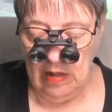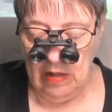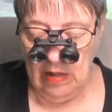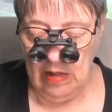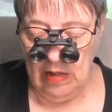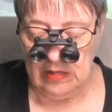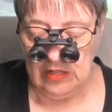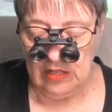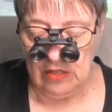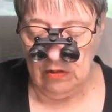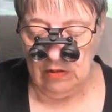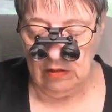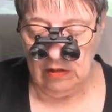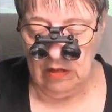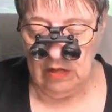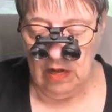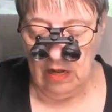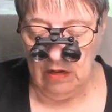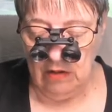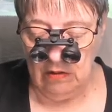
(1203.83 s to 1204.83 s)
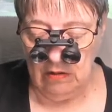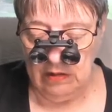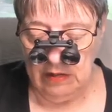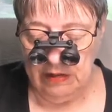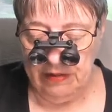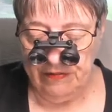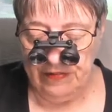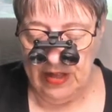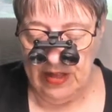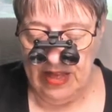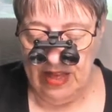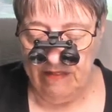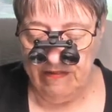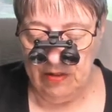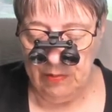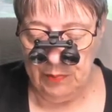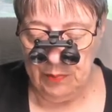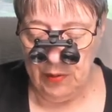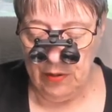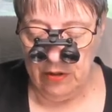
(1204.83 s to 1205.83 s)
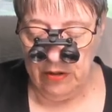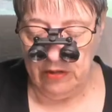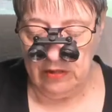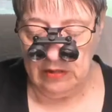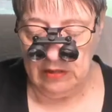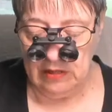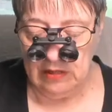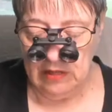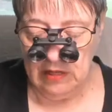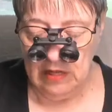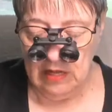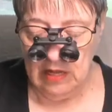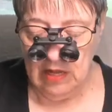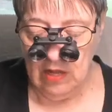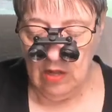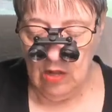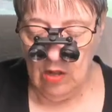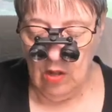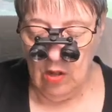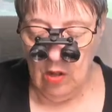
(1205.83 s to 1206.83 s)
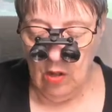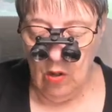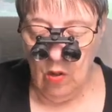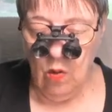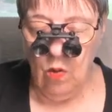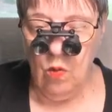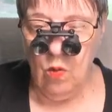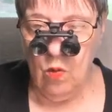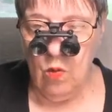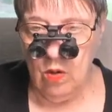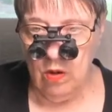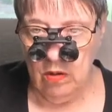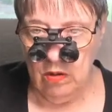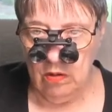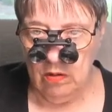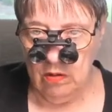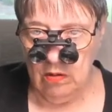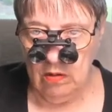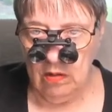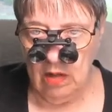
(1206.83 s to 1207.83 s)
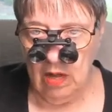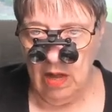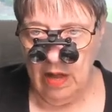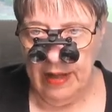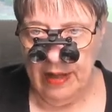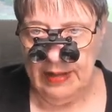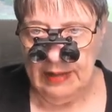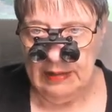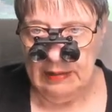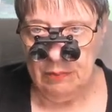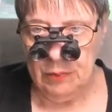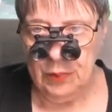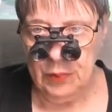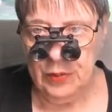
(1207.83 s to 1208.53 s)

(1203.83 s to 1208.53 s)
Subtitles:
a certain color, if I have it parked, or I